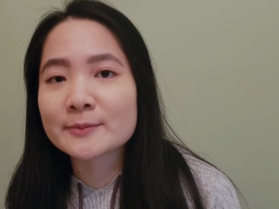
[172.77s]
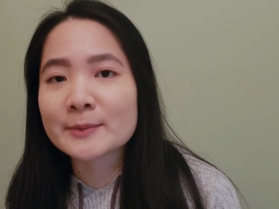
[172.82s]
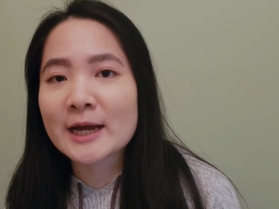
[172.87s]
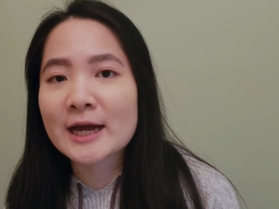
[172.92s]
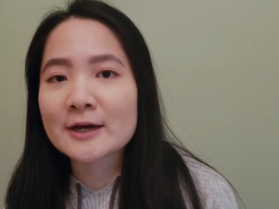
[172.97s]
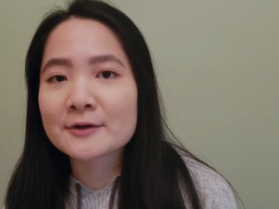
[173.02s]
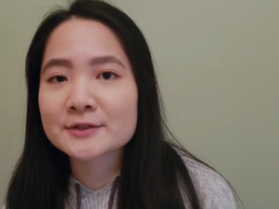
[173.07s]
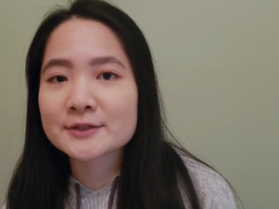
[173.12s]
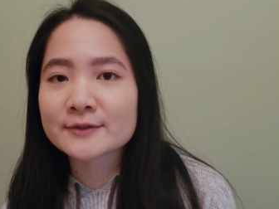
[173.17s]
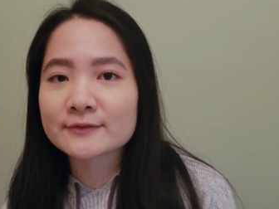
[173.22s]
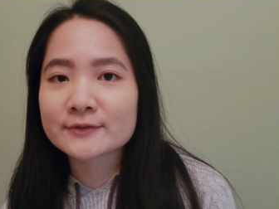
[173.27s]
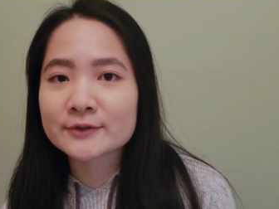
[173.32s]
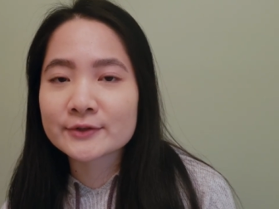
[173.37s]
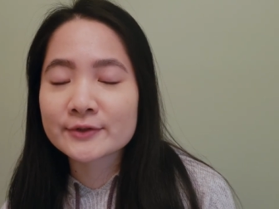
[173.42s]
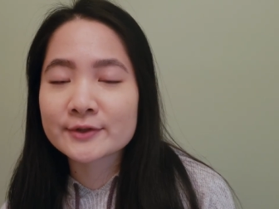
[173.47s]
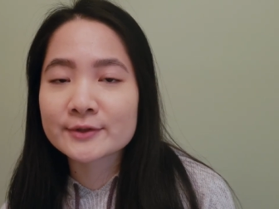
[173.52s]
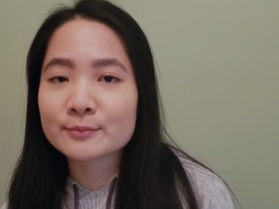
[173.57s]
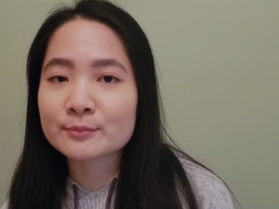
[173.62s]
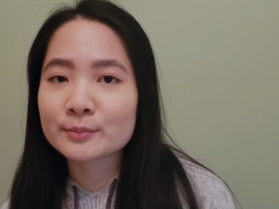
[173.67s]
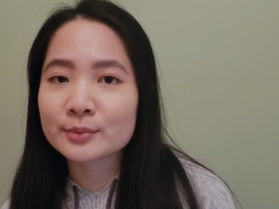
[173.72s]
House of
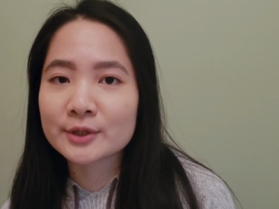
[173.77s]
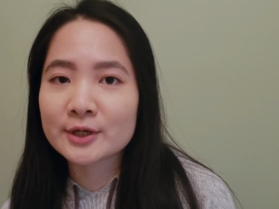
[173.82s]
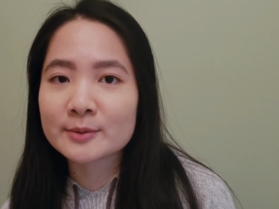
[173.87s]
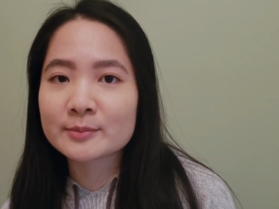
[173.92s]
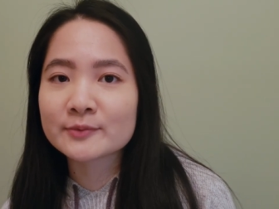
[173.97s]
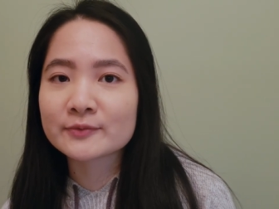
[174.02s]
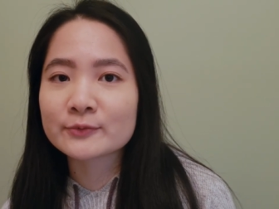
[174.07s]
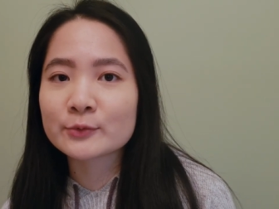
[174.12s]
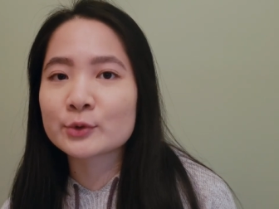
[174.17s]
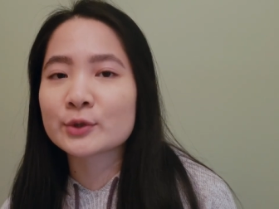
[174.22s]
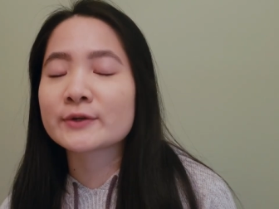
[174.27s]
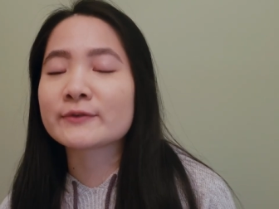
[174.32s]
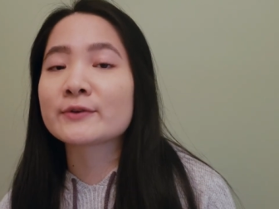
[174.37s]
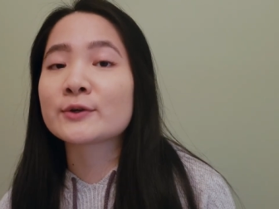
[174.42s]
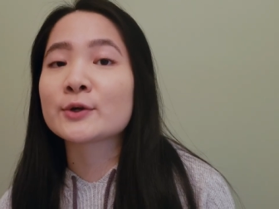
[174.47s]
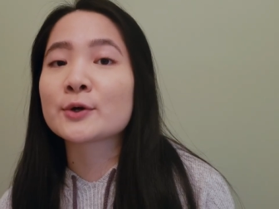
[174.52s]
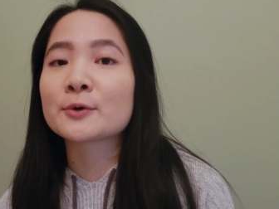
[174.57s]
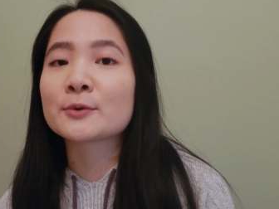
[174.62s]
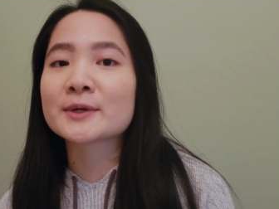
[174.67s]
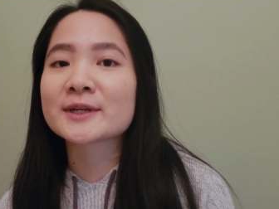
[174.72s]
Earth and Blood before even
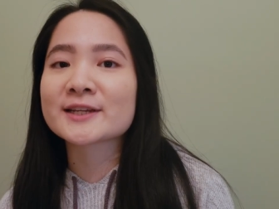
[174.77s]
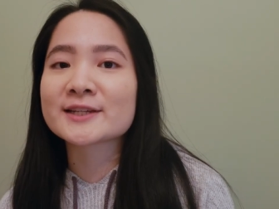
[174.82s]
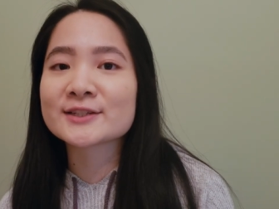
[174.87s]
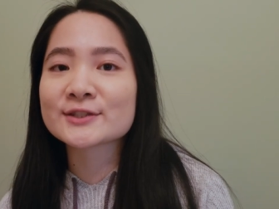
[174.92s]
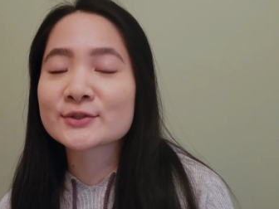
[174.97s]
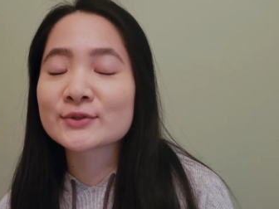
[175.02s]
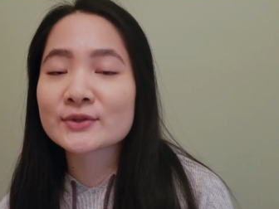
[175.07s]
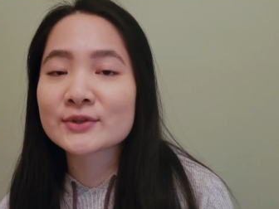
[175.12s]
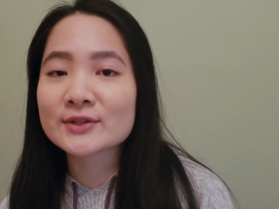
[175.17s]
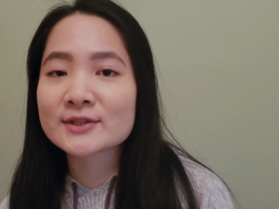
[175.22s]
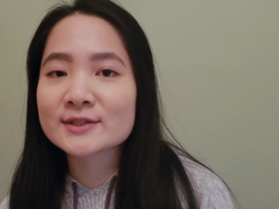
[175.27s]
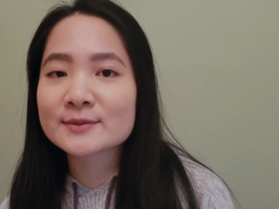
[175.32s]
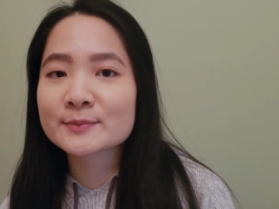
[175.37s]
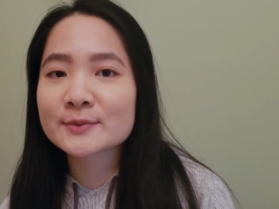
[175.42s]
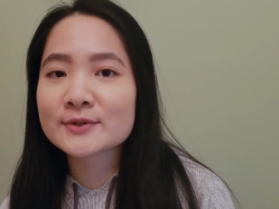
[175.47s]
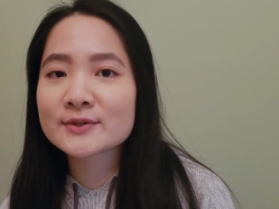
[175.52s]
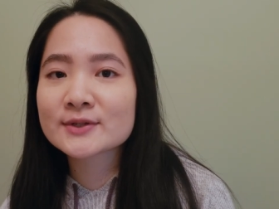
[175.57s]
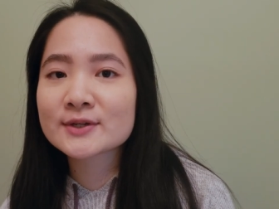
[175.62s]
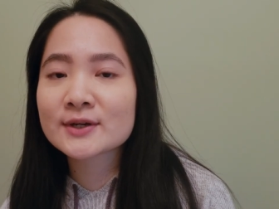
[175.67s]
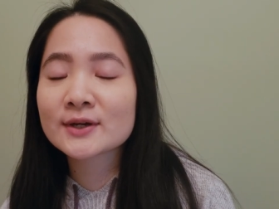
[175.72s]
going into this
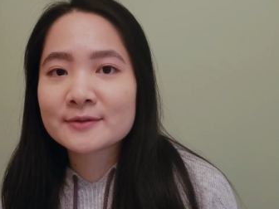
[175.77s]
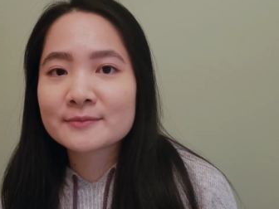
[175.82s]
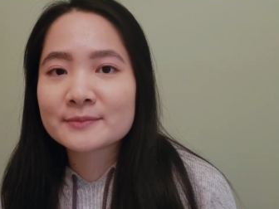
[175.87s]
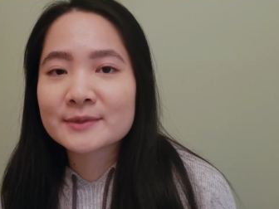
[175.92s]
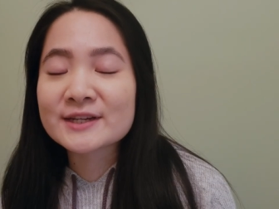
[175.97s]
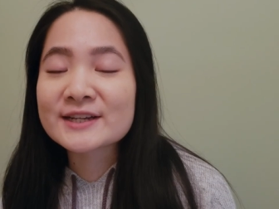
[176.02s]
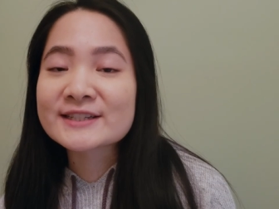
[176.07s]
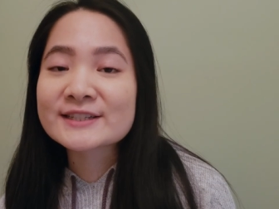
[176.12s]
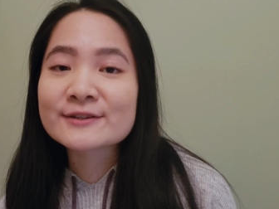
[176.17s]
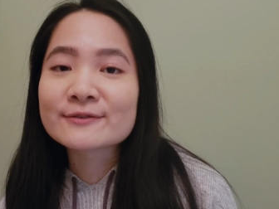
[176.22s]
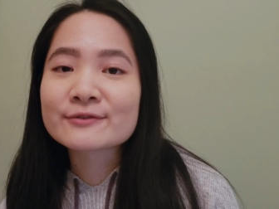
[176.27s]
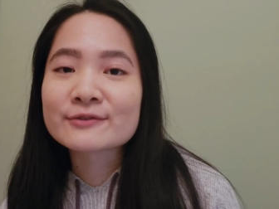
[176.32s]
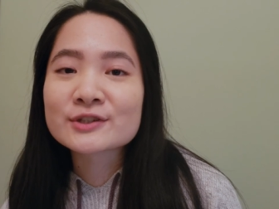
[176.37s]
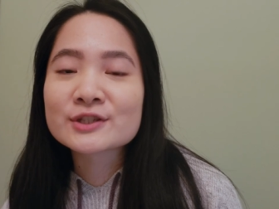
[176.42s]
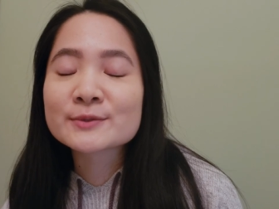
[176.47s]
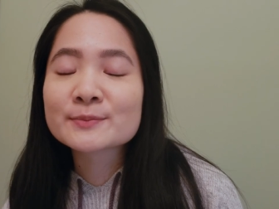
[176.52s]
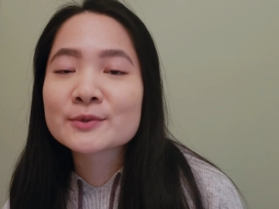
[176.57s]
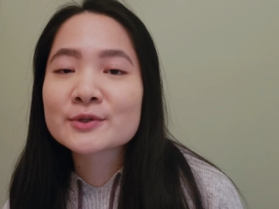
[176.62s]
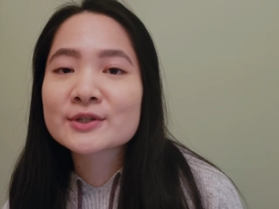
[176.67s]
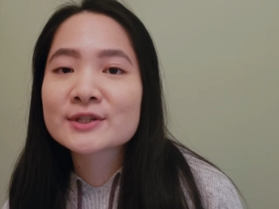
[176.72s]
book because the
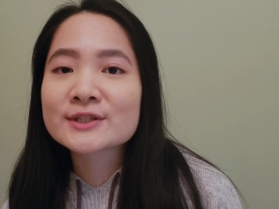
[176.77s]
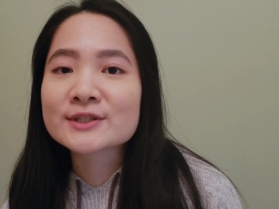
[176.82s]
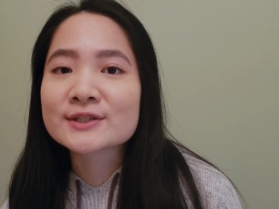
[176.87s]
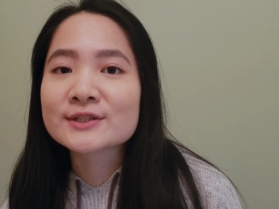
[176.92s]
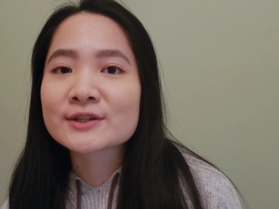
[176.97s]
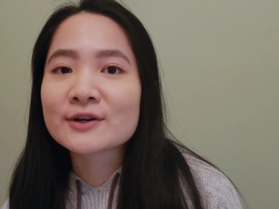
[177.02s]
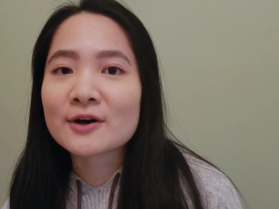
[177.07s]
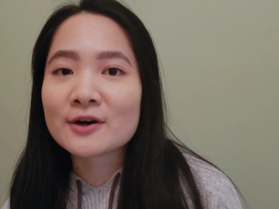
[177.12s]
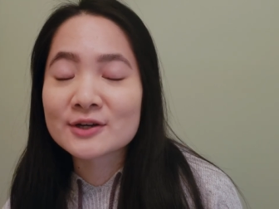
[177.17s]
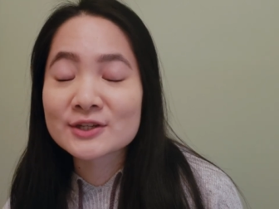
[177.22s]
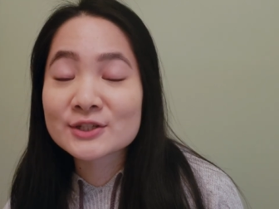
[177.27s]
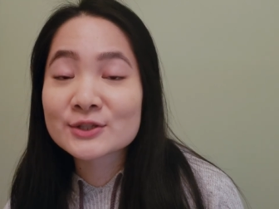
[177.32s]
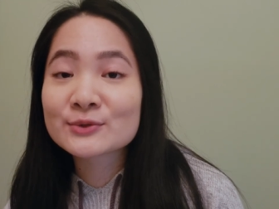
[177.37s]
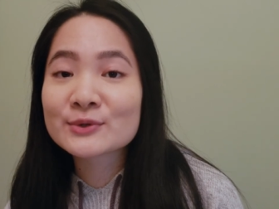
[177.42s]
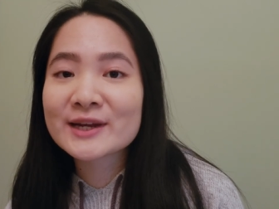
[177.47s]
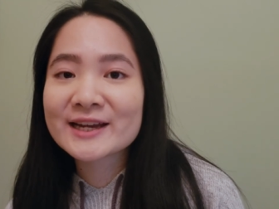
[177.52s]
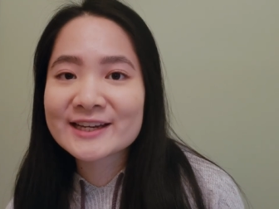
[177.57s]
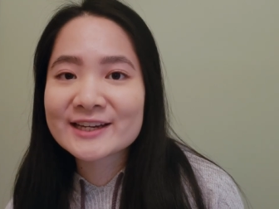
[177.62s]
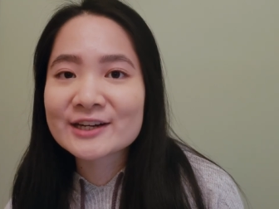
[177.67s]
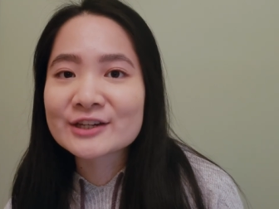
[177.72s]
first book is also
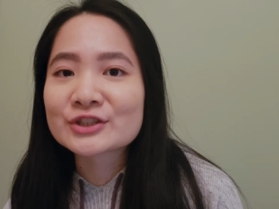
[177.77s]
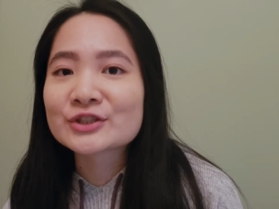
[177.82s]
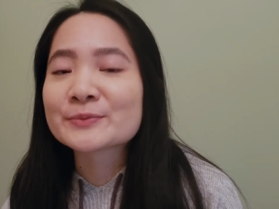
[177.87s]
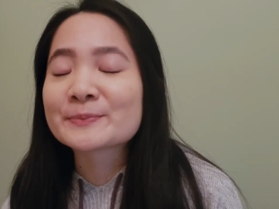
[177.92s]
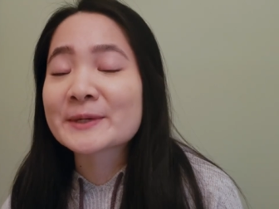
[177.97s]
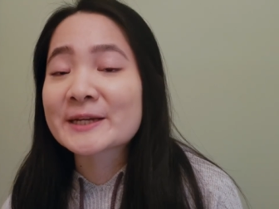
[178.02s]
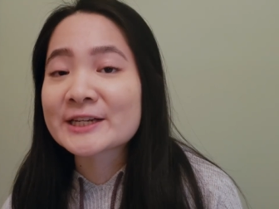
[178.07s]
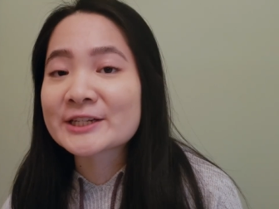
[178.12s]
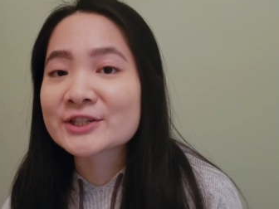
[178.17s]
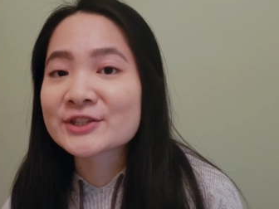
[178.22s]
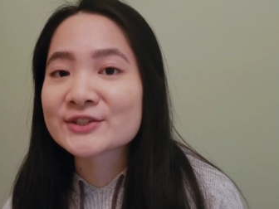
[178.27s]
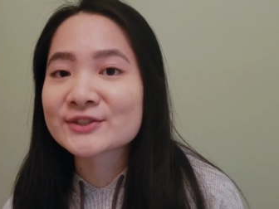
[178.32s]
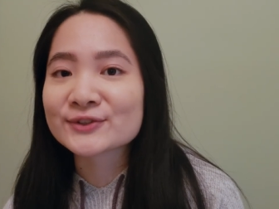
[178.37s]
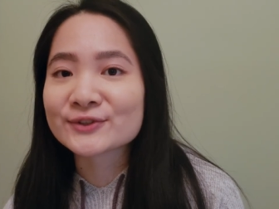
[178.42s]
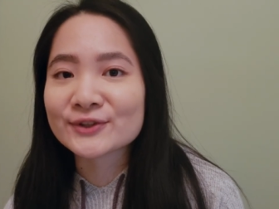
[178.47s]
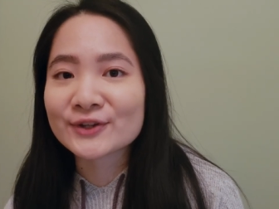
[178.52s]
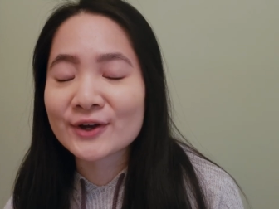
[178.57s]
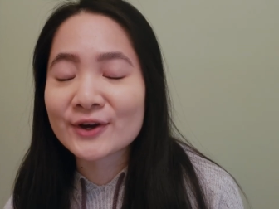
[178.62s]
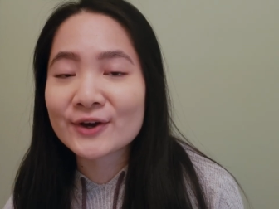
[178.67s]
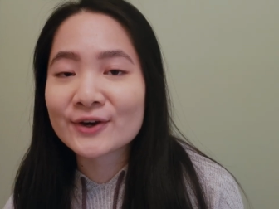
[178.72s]
800 pages
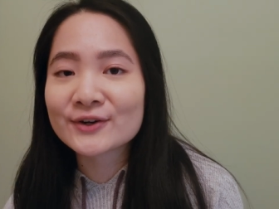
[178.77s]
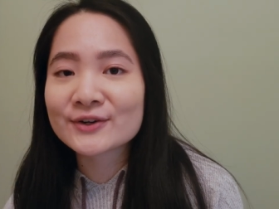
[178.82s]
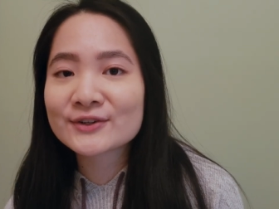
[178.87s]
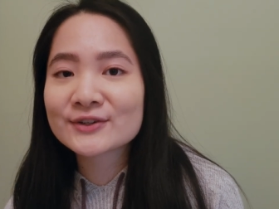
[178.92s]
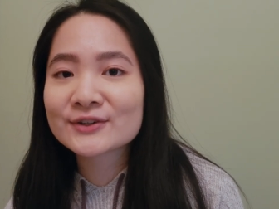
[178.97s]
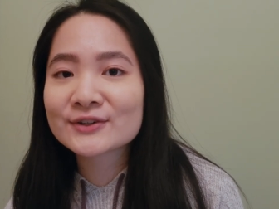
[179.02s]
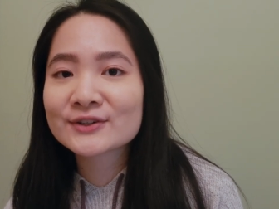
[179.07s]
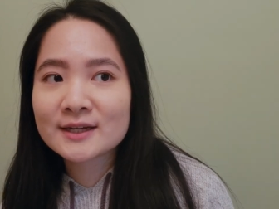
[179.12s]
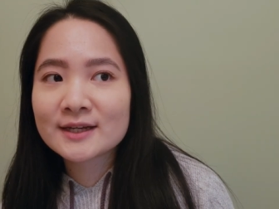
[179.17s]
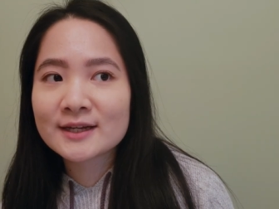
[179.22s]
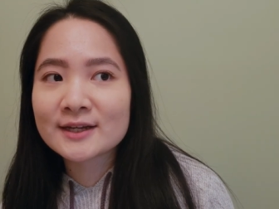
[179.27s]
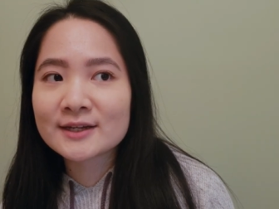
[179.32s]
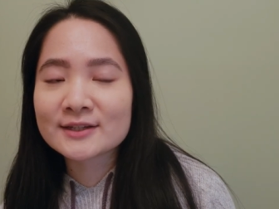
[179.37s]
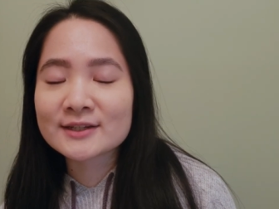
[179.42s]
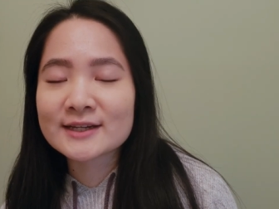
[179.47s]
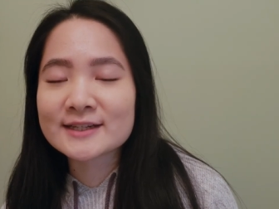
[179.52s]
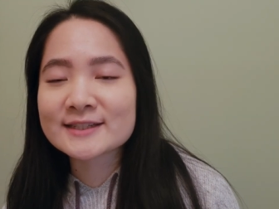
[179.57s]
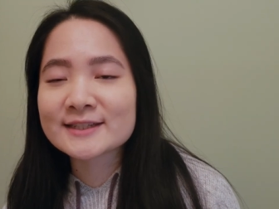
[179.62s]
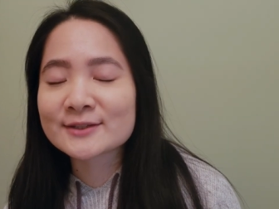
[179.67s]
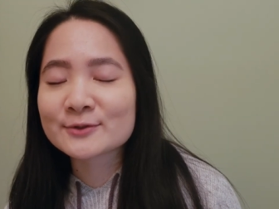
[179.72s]
long and
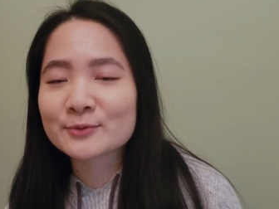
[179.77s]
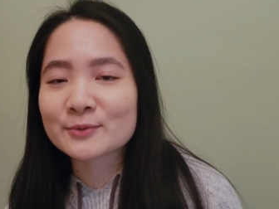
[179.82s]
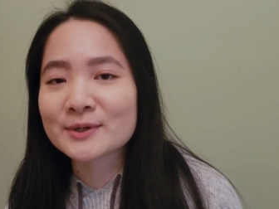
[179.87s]
I didn't